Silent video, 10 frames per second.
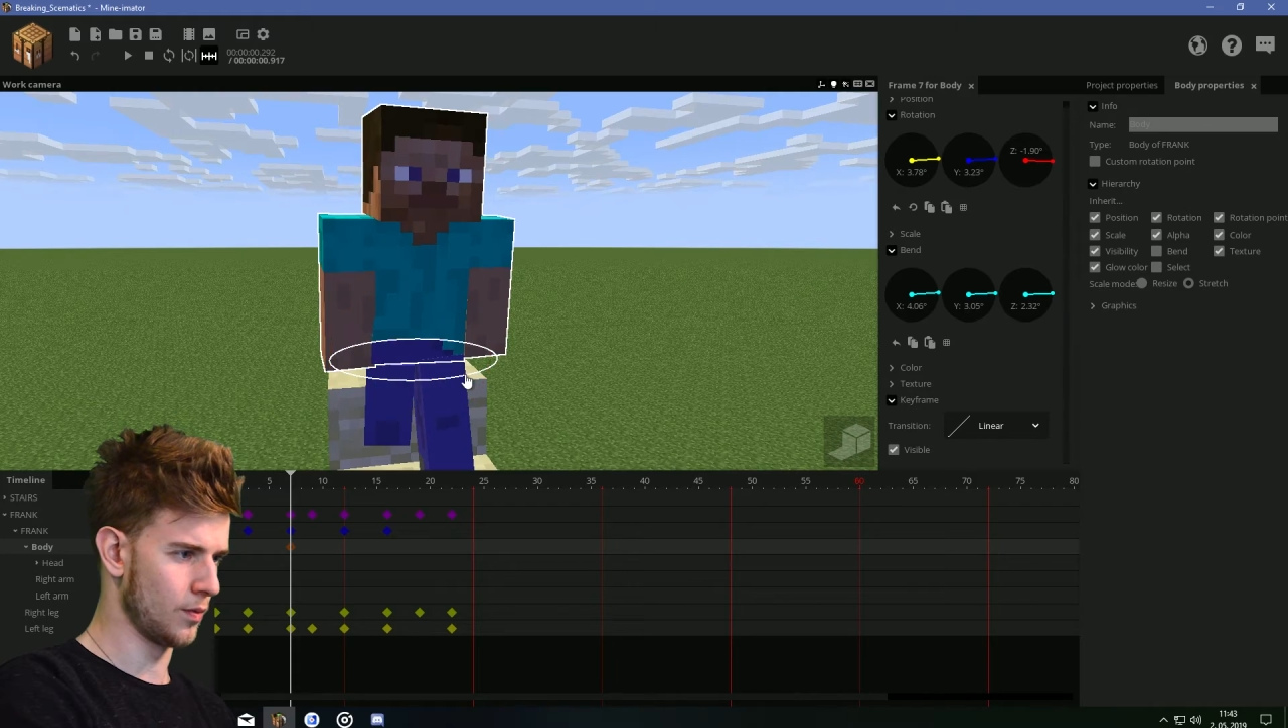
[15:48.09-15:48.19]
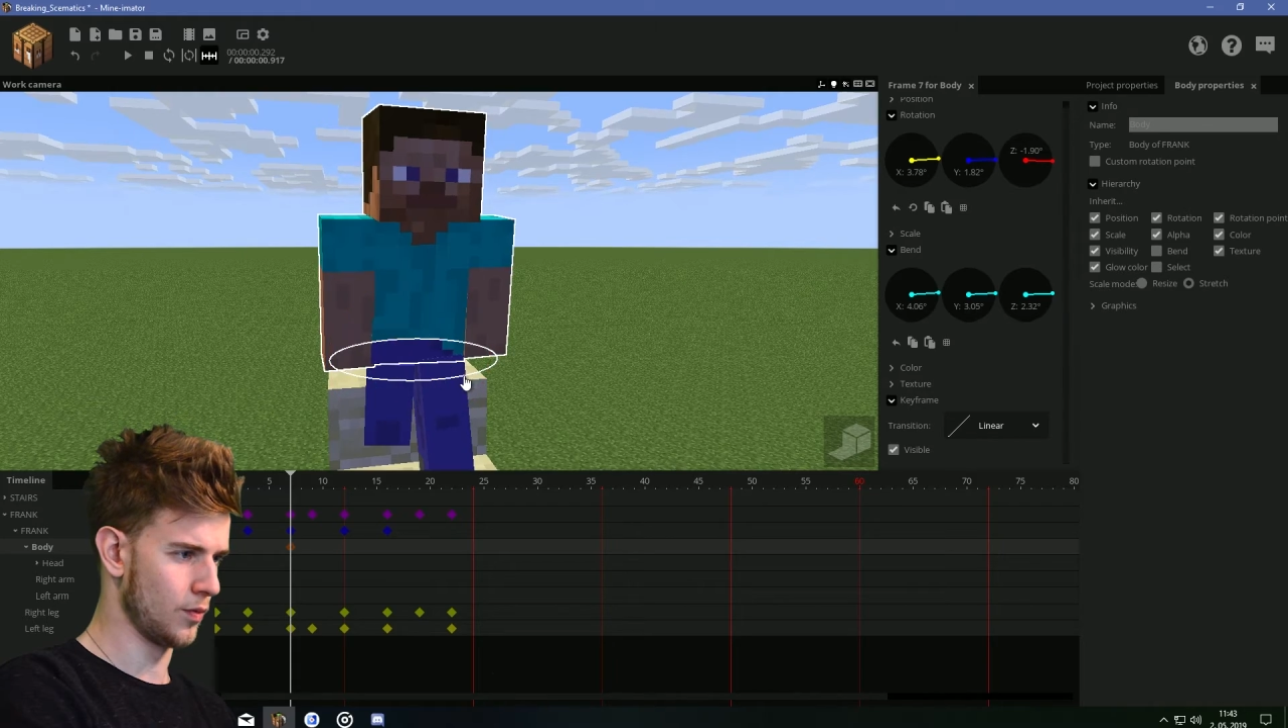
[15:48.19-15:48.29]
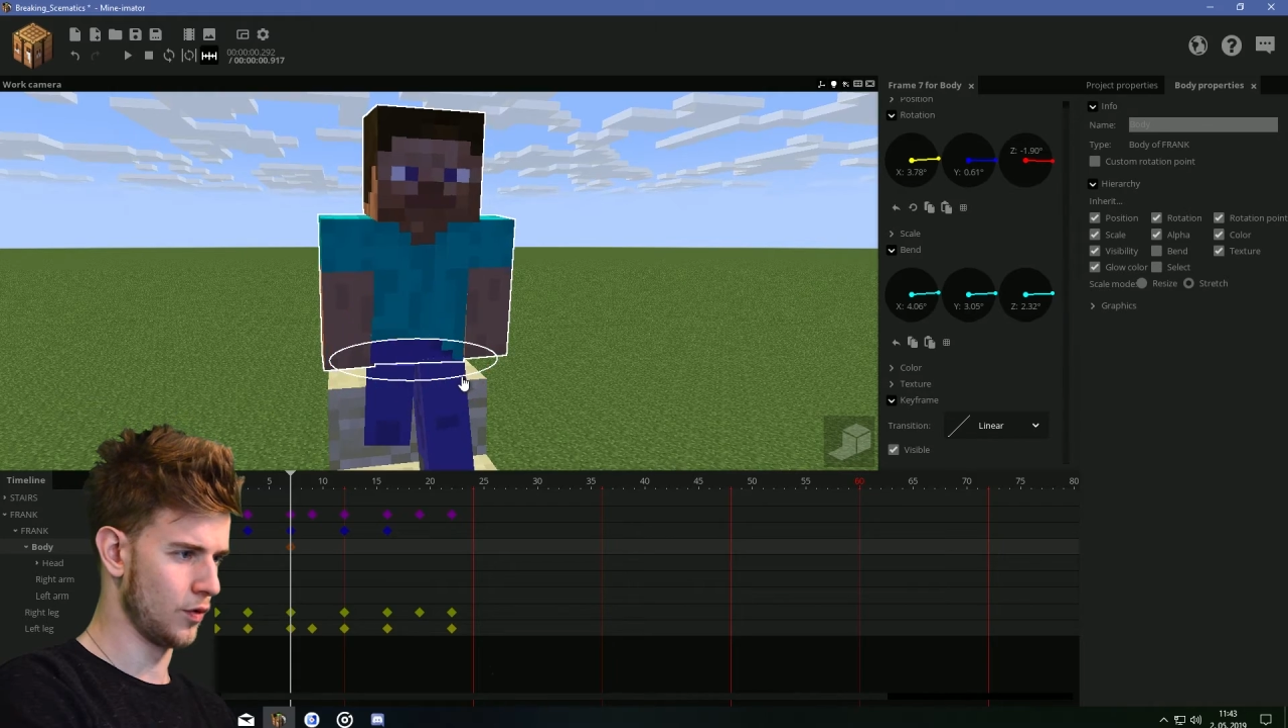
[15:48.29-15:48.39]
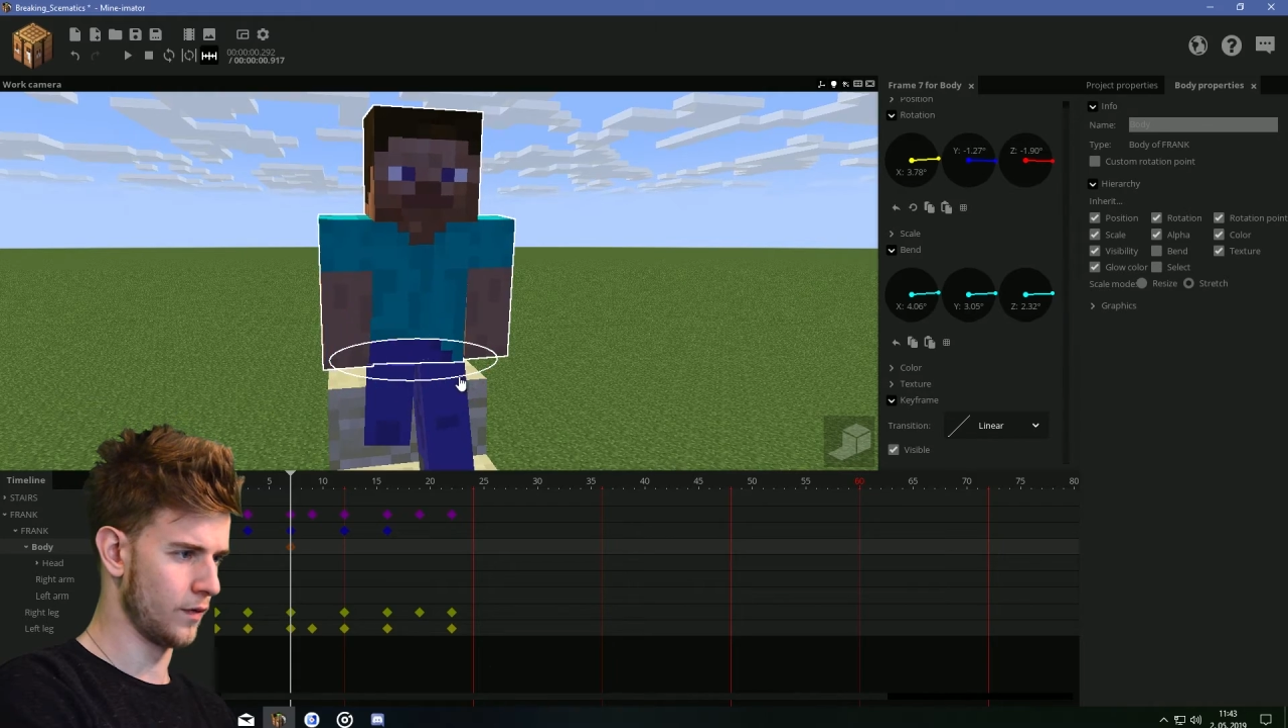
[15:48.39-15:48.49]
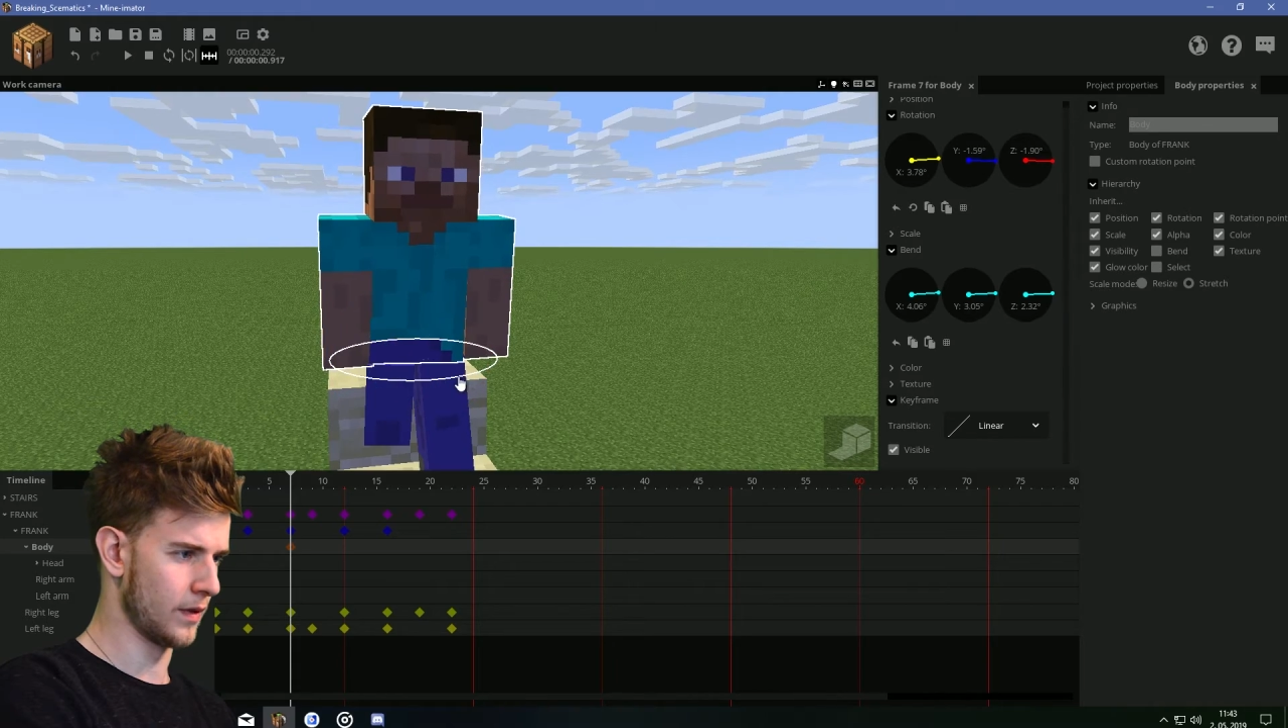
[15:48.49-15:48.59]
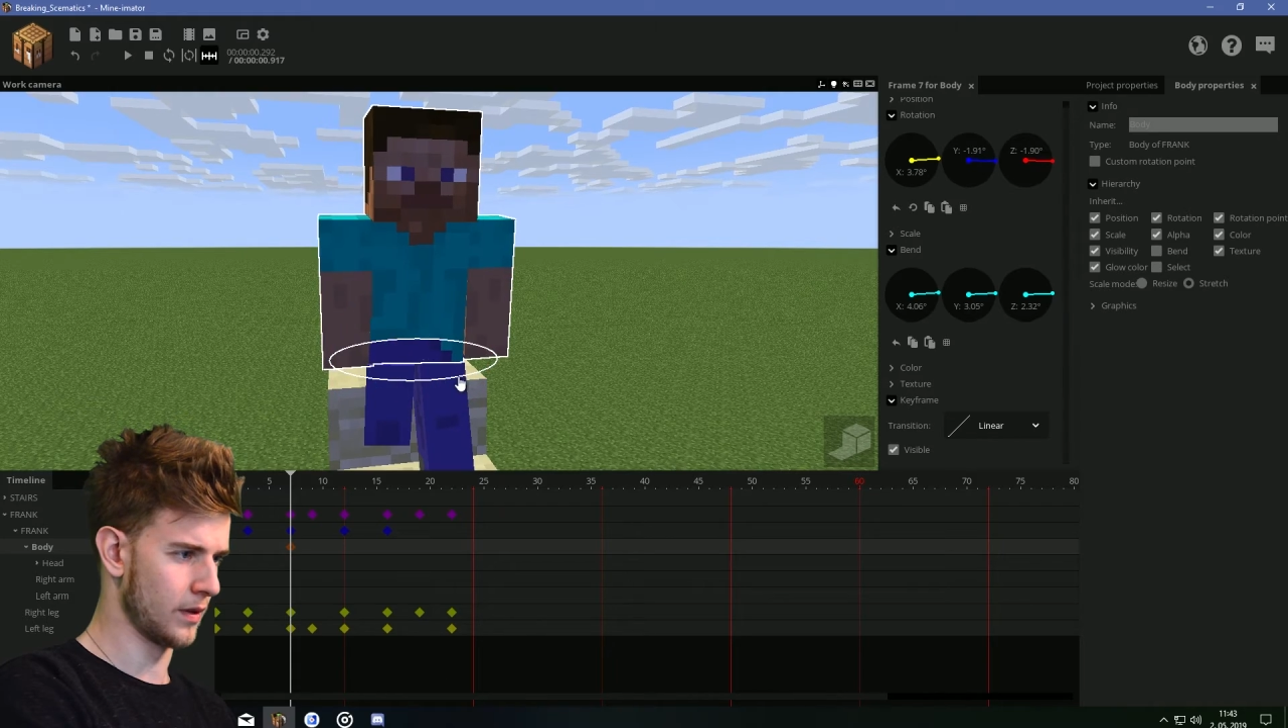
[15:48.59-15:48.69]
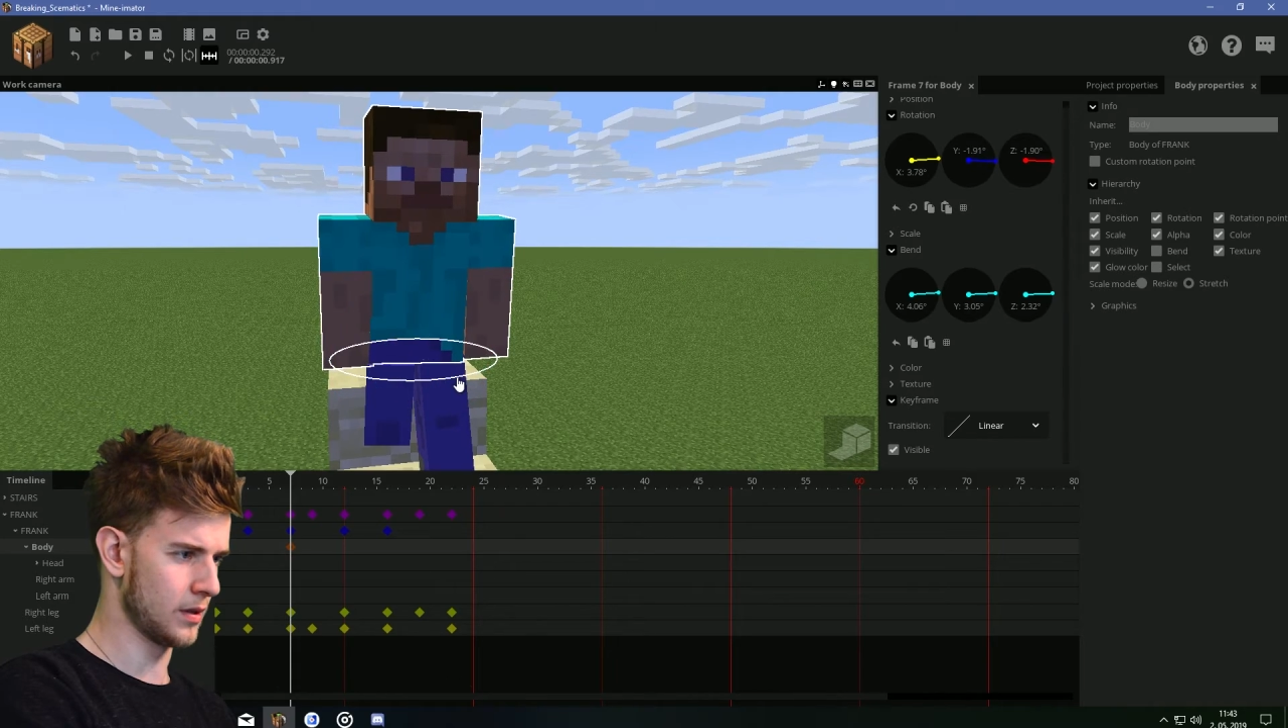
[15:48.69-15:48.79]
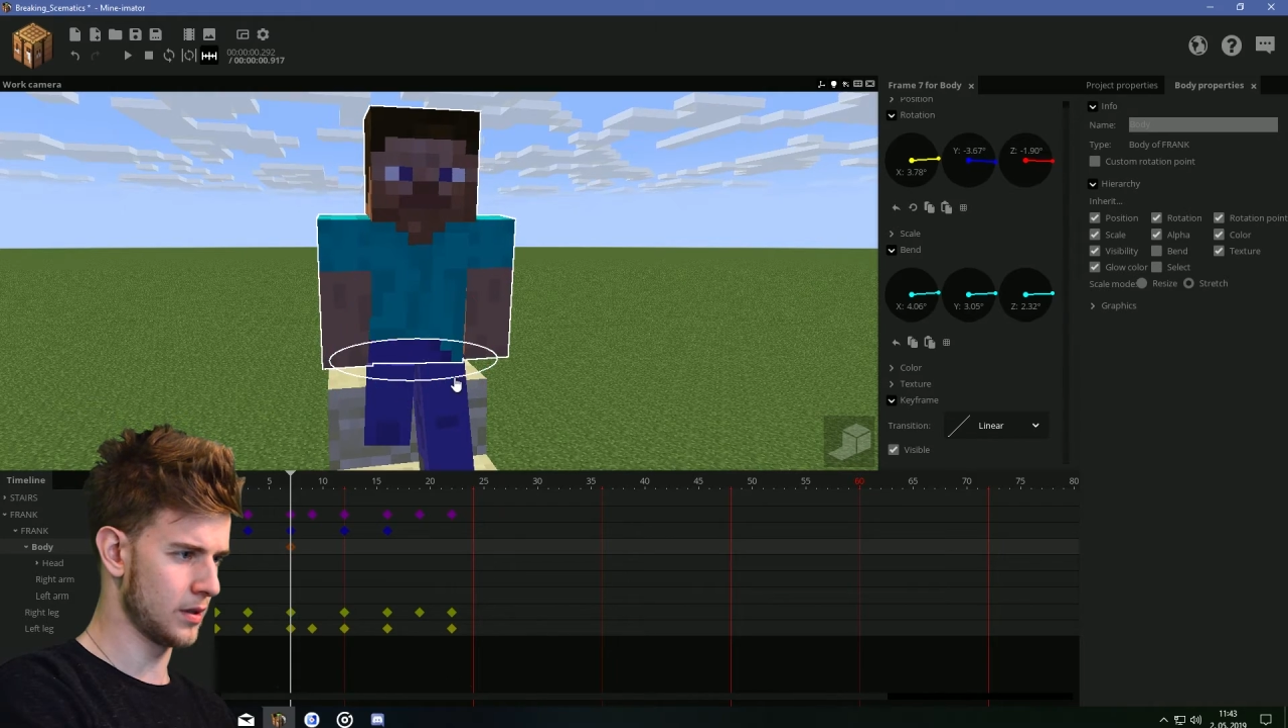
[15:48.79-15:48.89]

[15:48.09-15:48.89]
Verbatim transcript: move in this